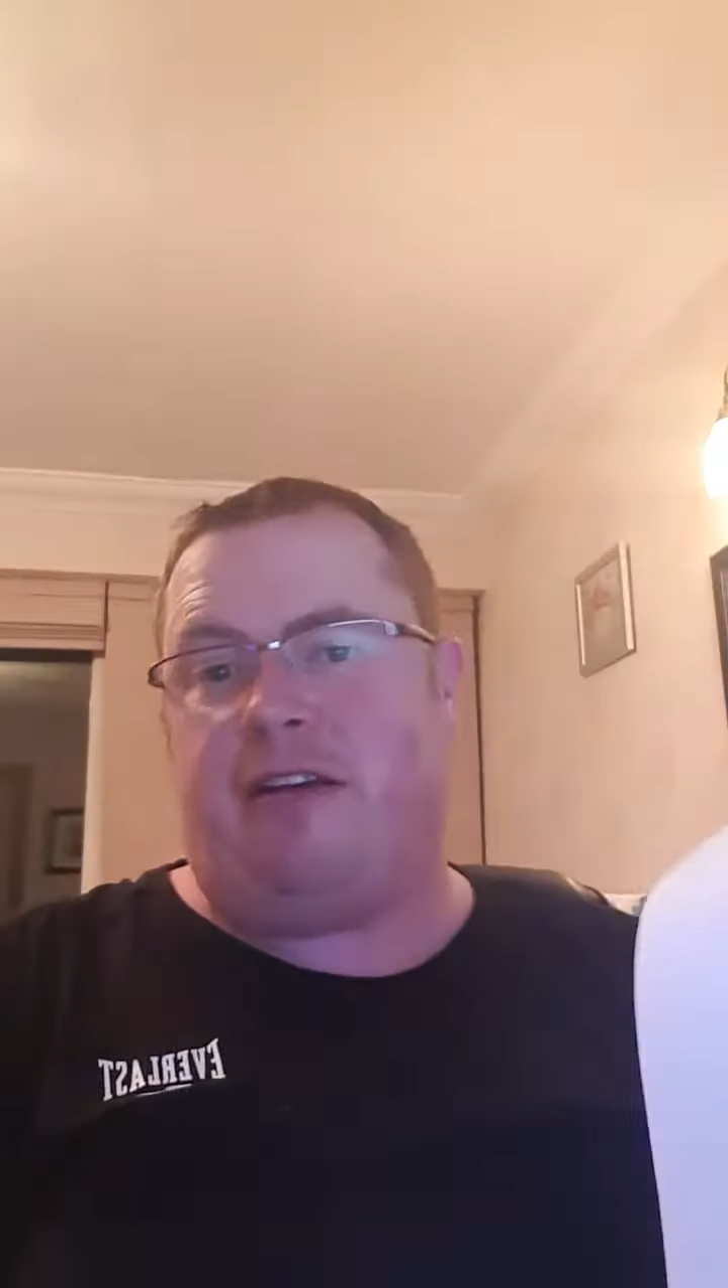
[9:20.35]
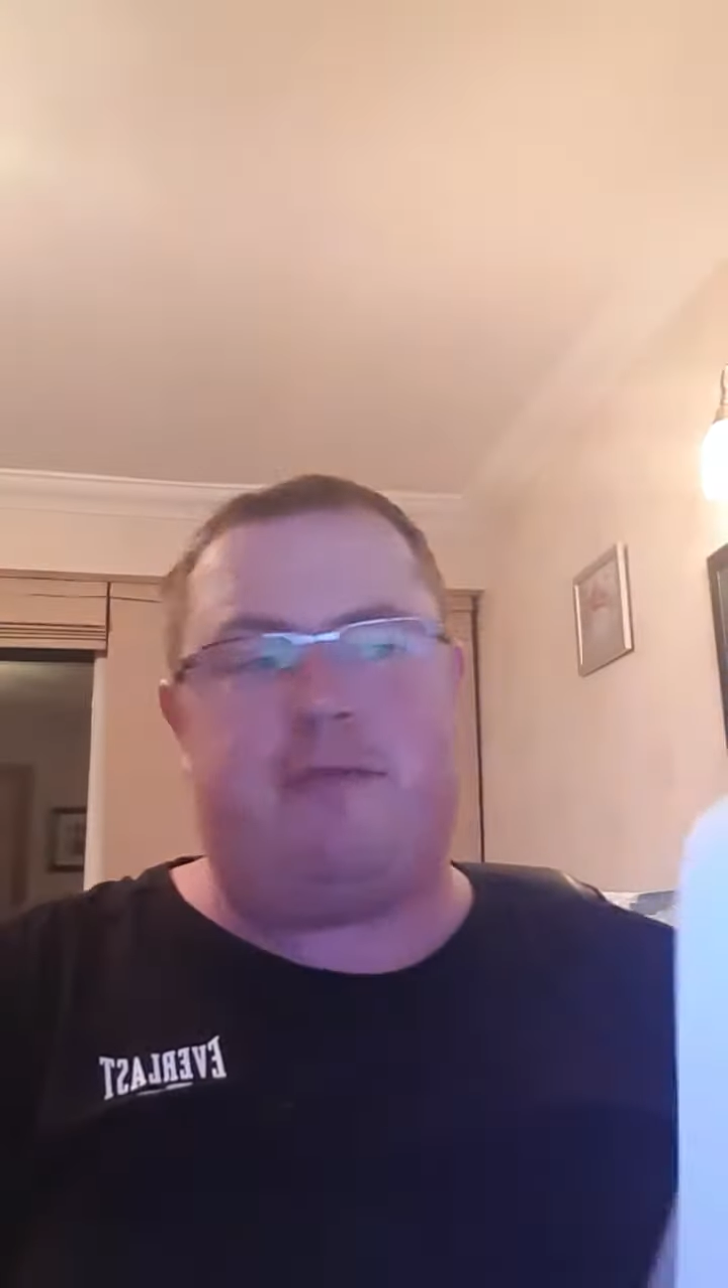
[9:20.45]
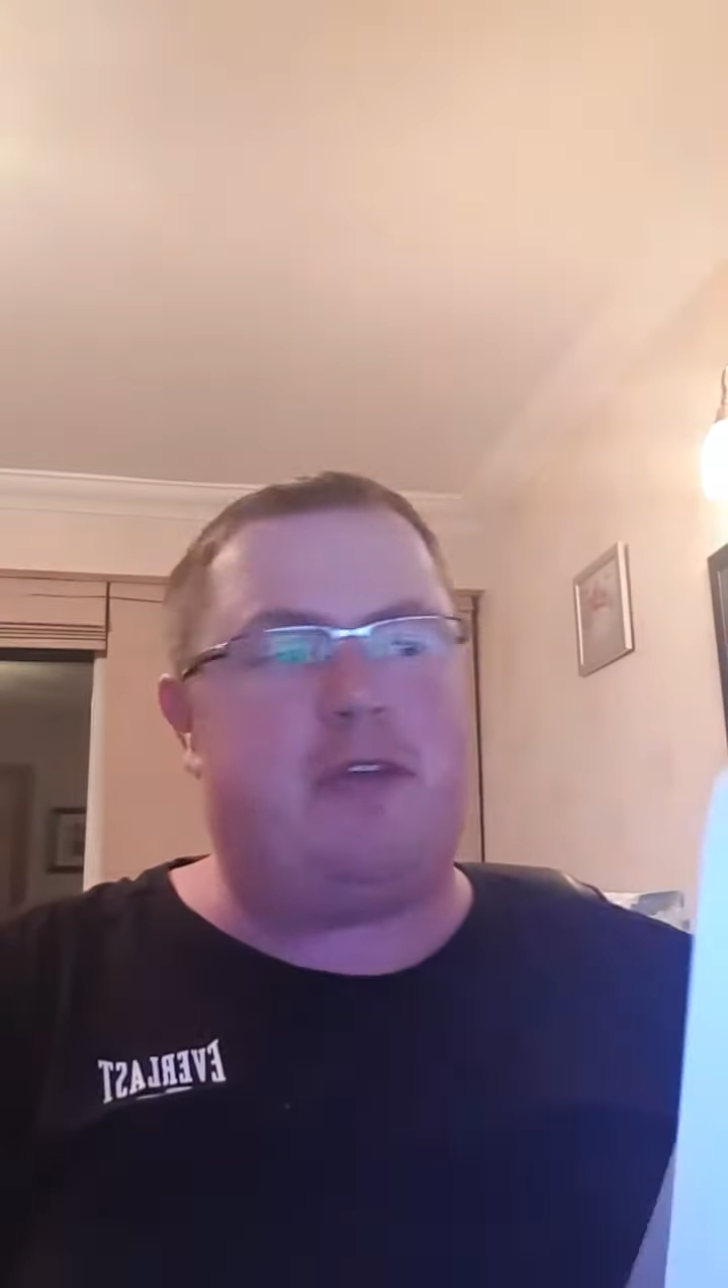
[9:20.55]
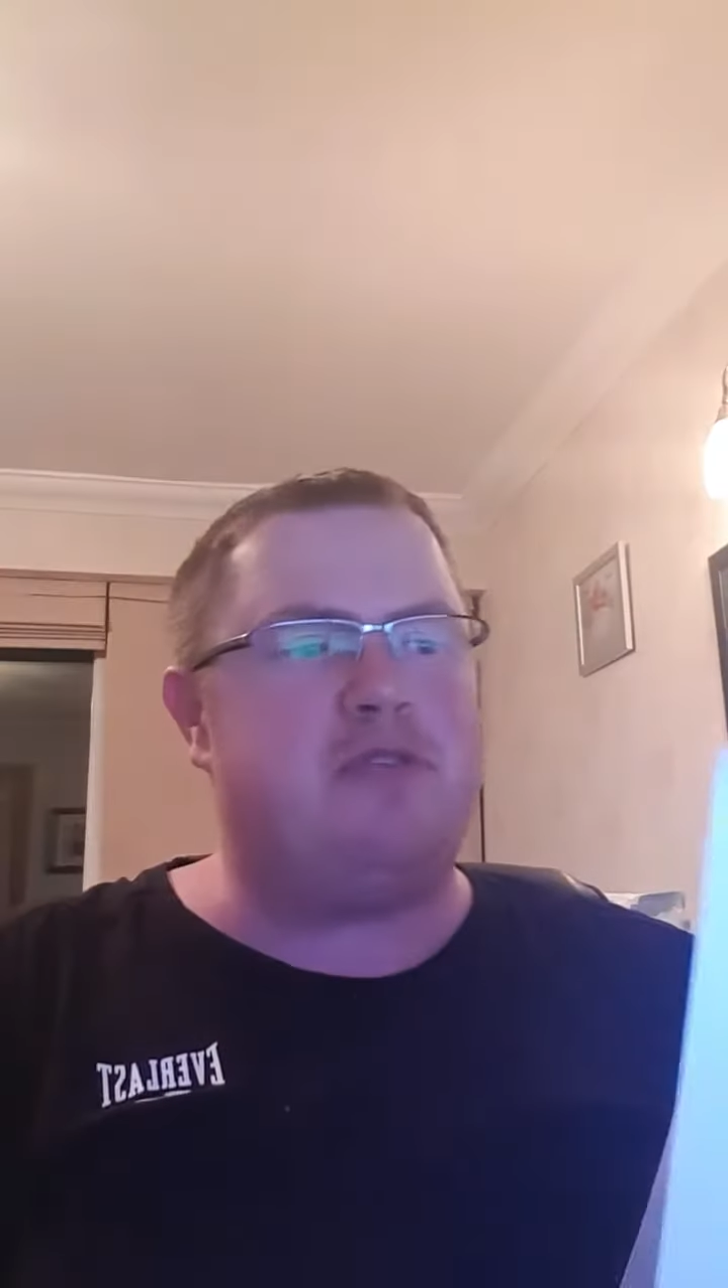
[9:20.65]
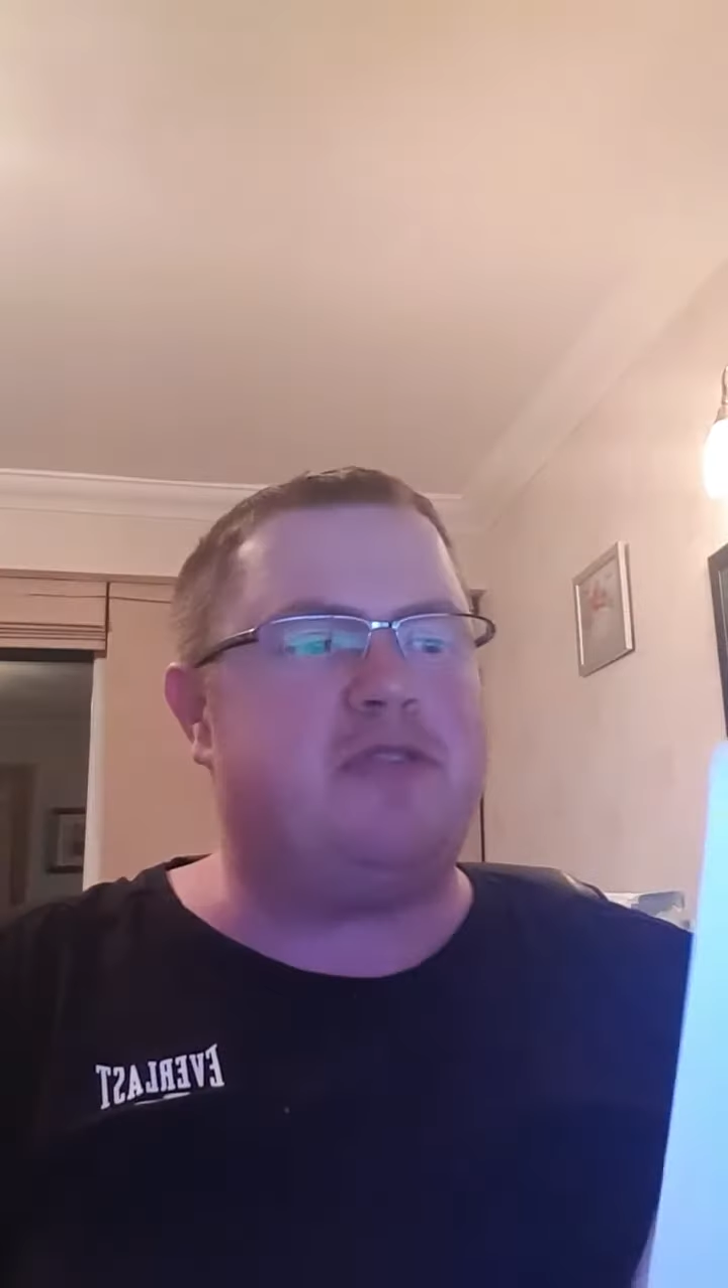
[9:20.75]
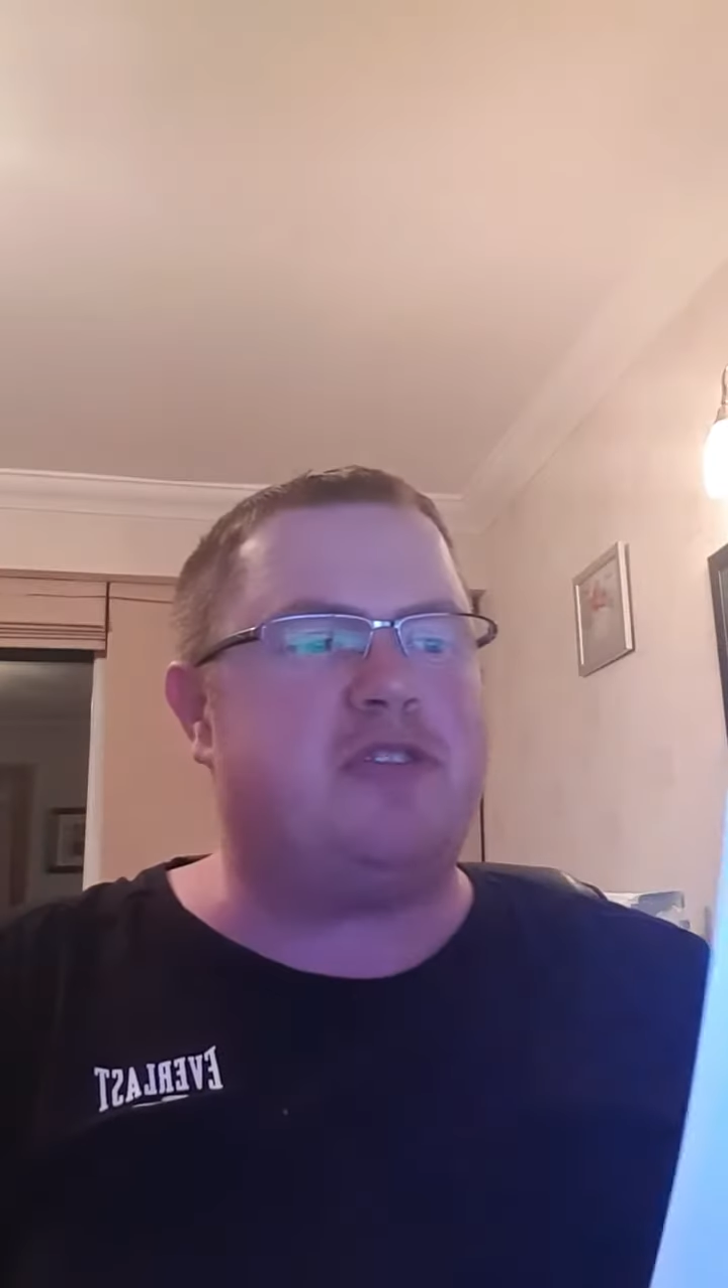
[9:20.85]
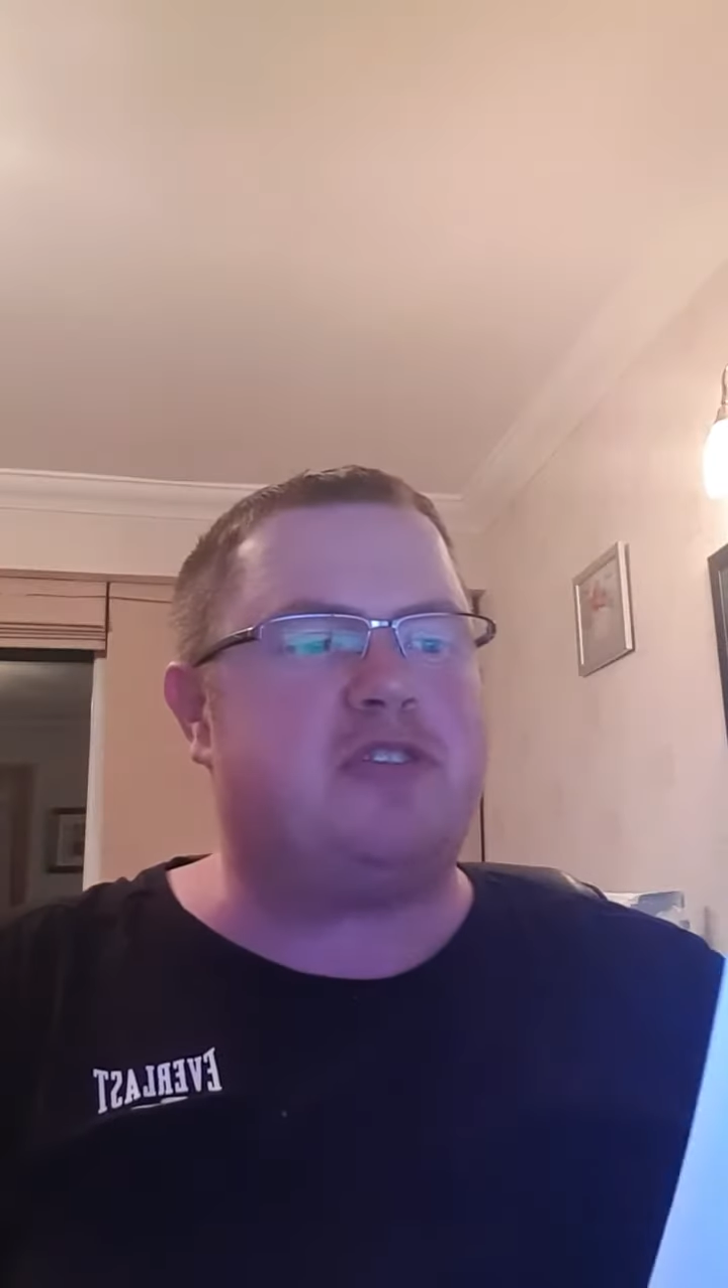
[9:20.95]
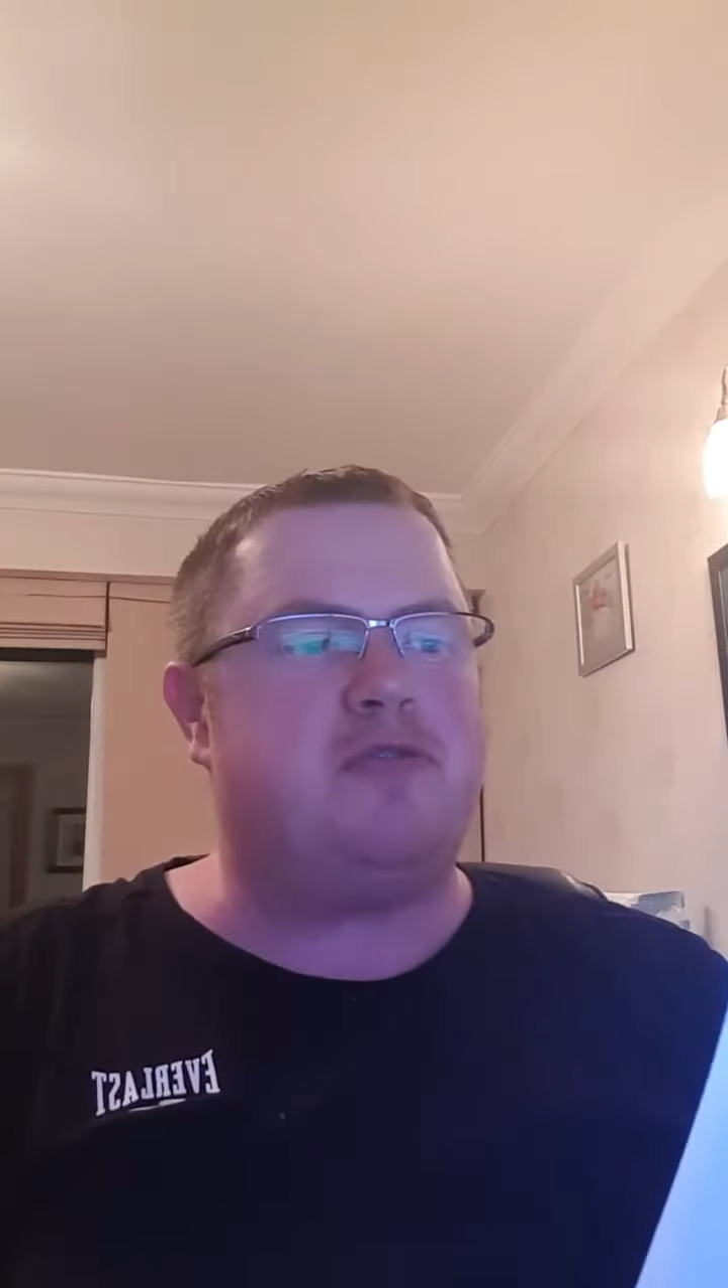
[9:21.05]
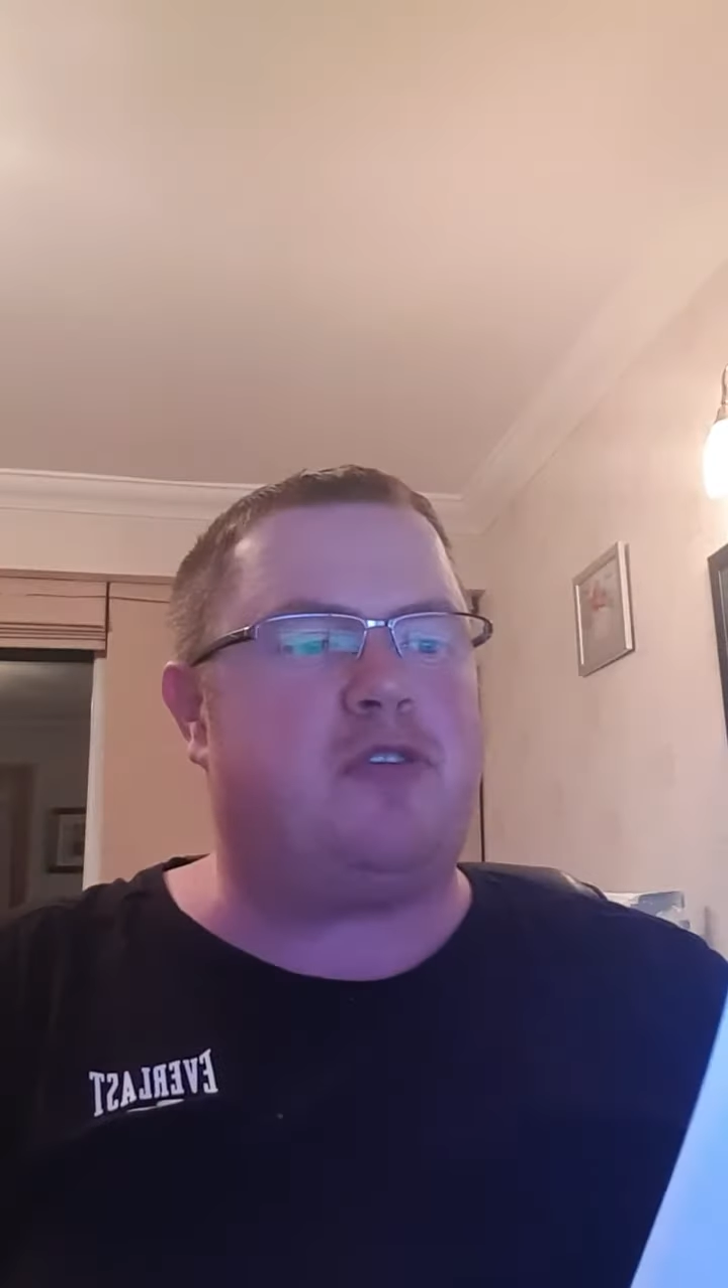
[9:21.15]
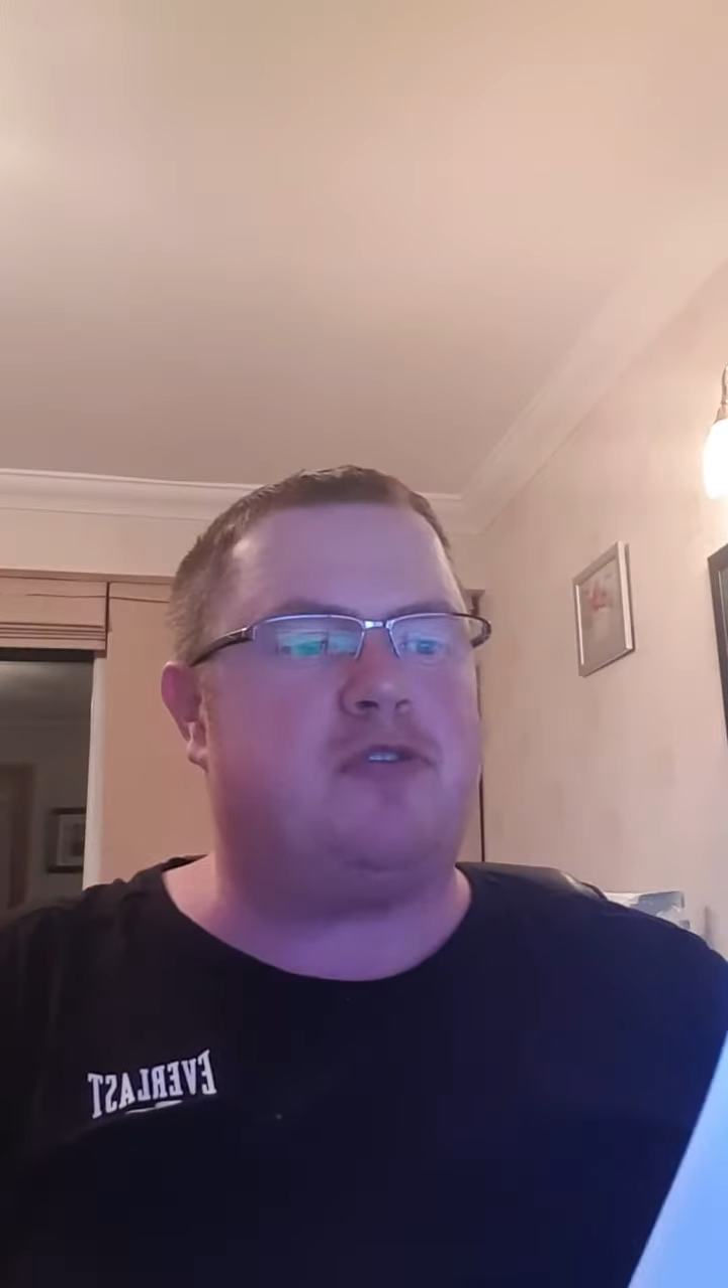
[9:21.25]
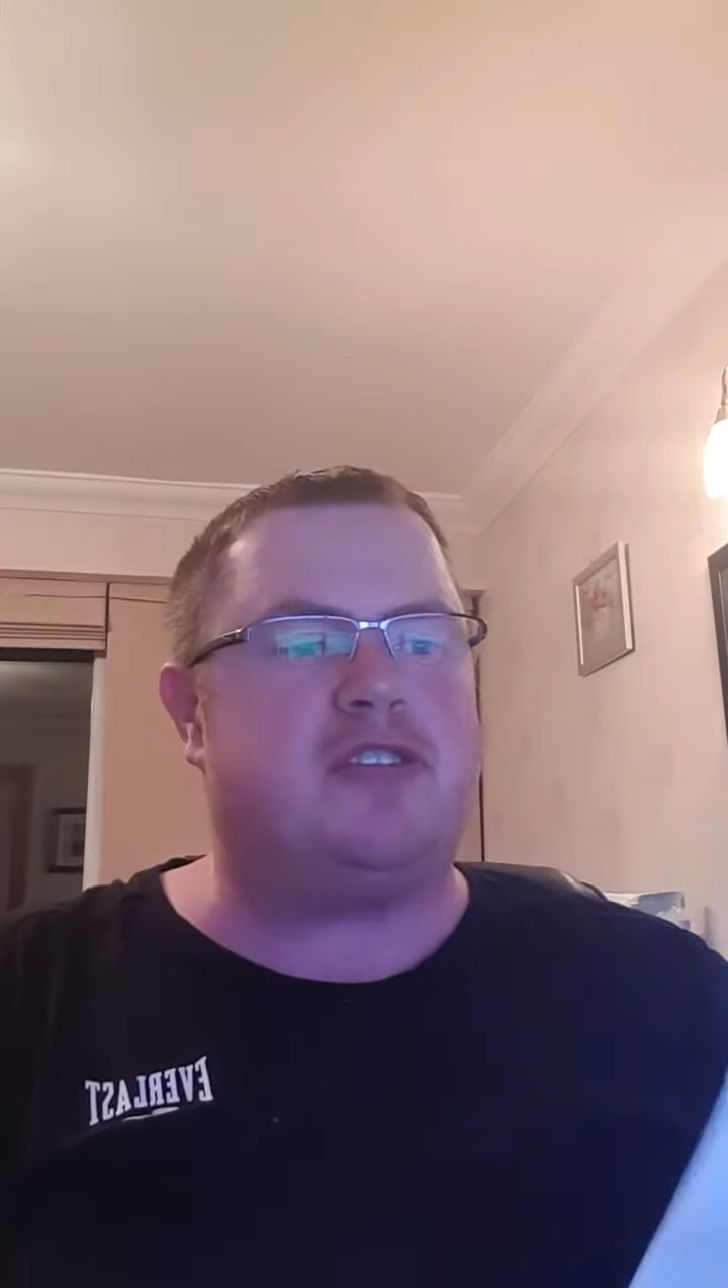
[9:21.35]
those of us who've gone